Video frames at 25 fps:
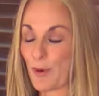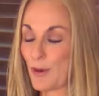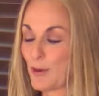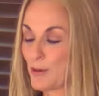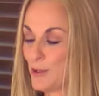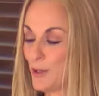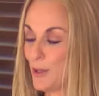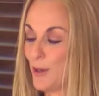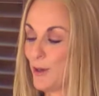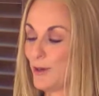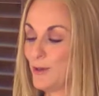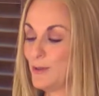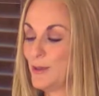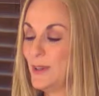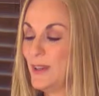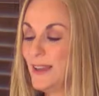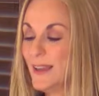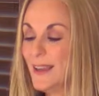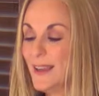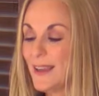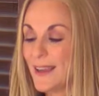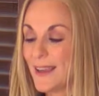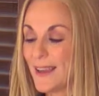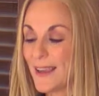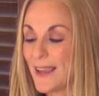Bertone,
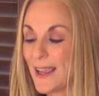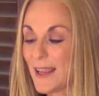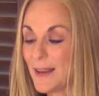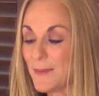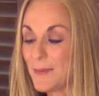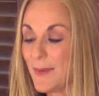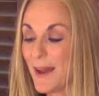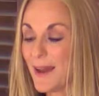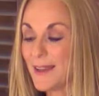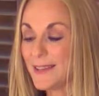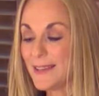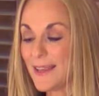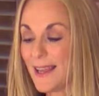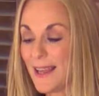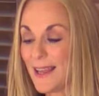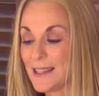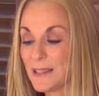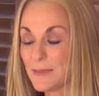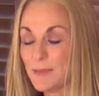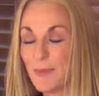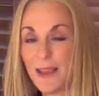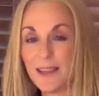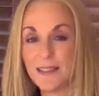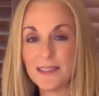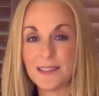and my
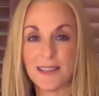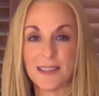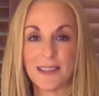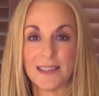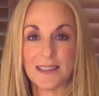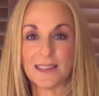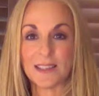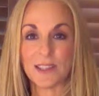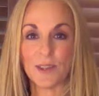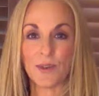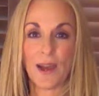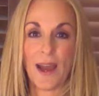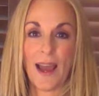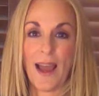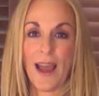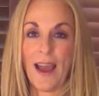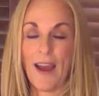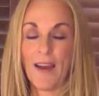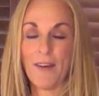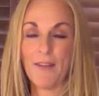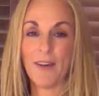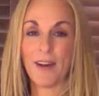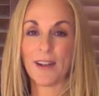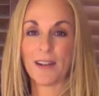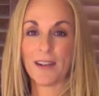dad's Mexican, so I
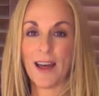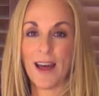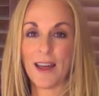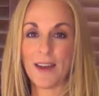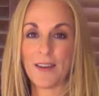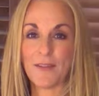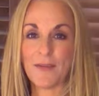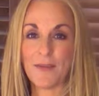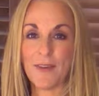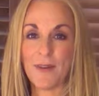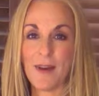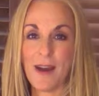have a lot of